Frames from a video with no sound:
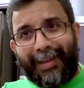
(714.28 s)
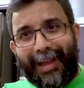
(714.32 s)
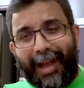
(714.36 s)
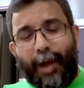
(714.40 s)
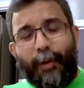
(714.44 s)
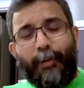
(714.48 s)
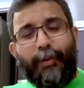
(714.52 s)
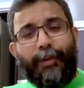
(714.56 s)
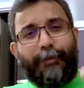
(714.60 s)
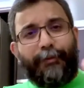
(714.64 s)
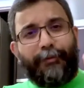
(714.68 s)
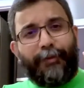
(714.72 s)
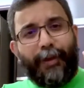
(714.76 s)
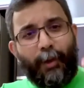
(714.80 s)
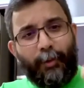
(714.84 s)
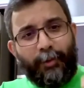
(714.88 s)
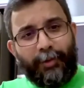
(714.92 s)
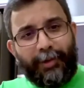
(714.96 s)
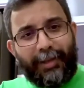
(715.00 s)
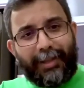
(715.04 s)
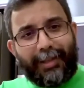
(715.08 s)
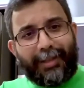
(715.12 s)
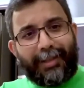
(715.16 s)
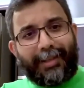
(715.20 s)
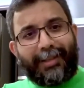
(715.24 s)
our
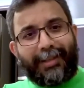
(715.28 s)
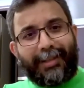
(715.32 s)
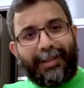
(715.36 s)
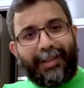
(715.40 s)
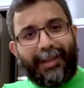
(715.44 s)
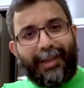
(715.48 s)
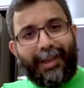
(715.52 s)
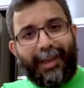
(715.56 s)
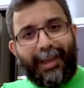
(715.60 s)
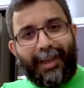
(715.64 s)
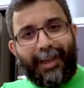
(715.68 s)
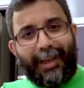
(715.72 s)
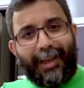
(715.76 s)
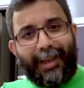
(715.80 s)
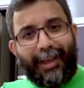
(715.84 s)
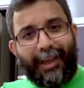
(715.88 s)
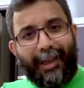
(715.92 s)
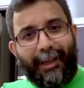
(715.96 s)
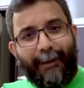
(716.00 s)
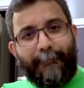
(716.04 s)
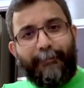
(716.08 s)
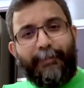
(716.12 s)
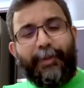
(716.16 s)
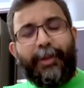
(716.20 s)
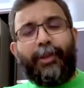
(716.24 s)
founders
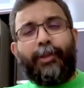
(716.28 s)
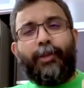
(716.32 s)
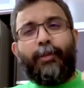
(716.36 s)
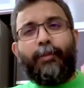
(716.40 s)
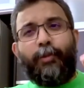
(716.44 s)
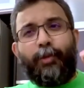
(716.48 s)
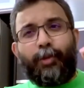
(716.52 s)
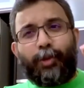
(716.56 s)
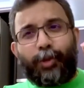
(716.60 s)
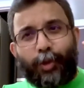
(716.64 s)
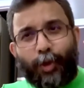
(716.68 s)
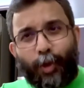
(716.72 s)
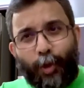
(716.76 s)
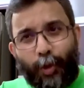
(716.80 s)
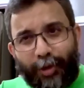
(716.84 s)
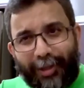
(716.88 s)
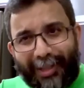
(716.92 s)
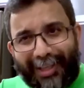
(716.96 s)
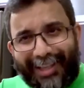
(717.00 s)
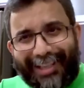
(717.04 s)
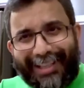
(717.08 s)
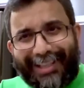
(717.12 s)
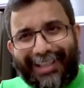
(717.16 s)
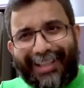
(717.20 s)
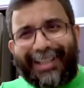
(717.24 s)
have been the most
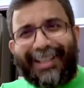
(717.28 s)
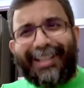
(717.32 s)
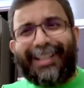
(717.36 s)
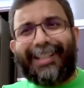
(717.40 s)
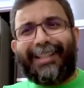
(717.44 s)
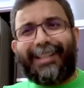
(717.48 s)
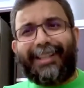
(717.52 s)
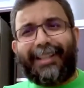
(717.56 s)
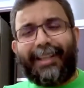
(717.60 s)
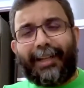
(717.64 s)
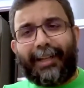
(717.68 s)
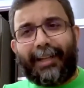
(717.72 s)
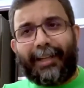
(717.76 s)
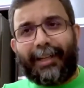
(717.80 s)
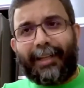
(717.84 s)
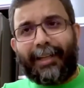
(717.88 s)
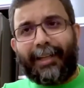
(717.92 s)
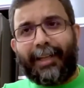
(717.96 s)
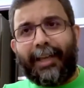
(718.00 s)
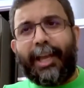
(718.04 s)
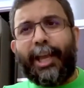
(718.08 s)
consistent